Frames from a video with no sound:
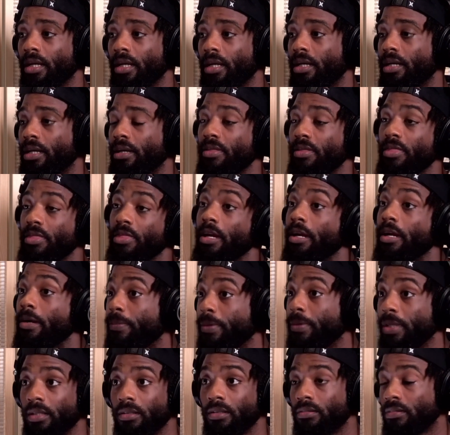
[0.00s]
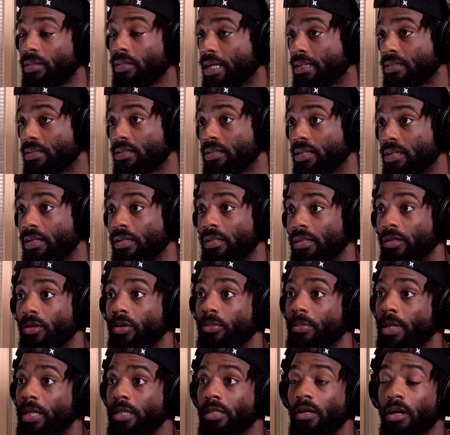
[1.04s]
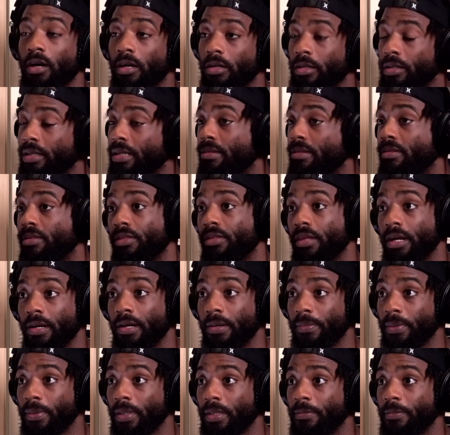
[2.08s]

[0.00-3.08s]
therapy necessarily, or my daughter in therapy,